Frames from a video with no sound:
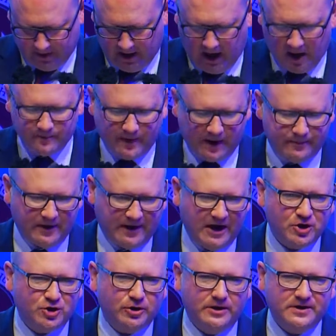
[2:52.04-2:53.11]
Our
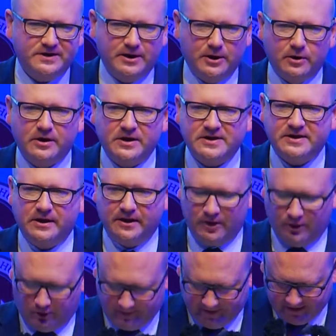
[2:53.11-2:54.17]
population is the youngest in the
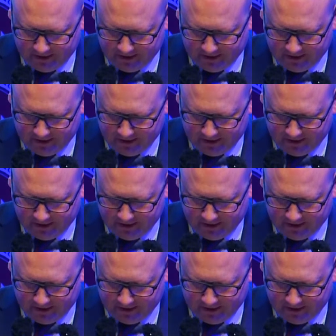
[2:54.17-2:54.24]
European